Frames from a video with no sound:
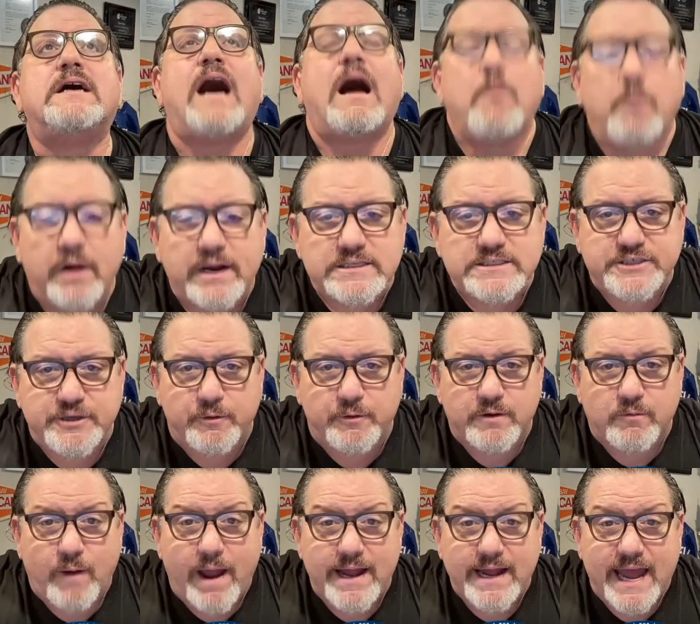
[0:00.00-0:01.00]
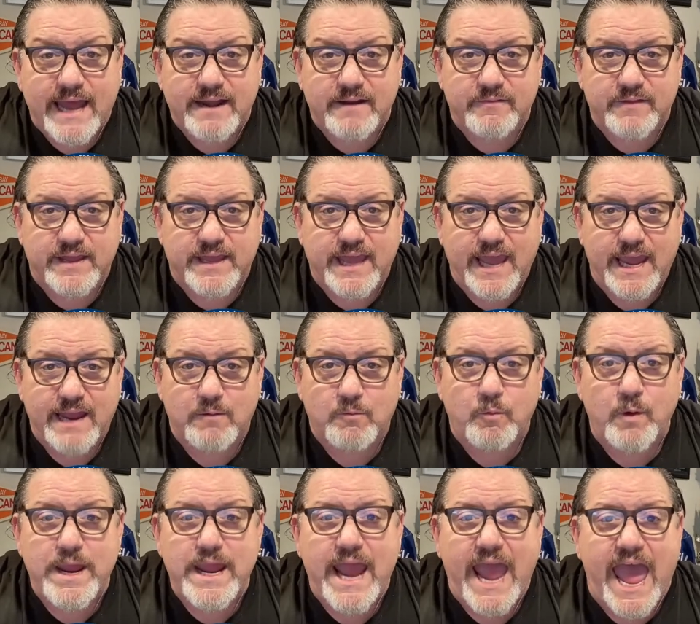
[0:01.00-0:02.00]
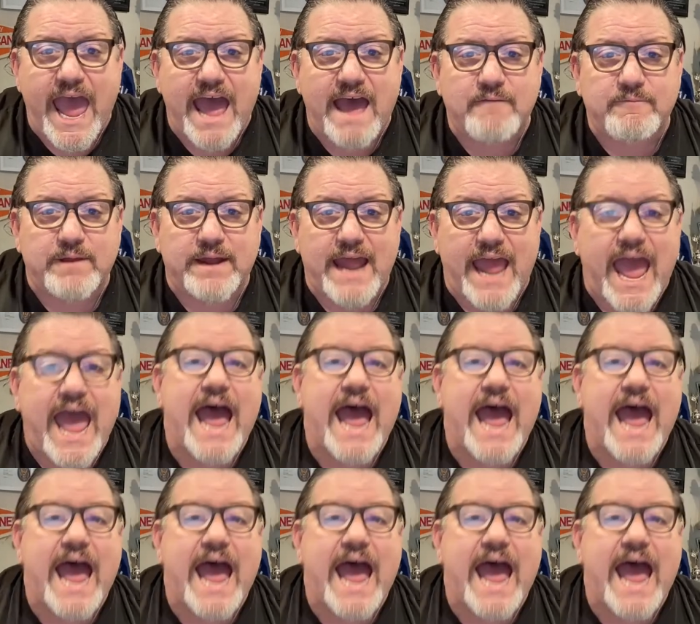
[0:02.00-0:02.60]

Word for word: I want to do it right out of the gate. We have an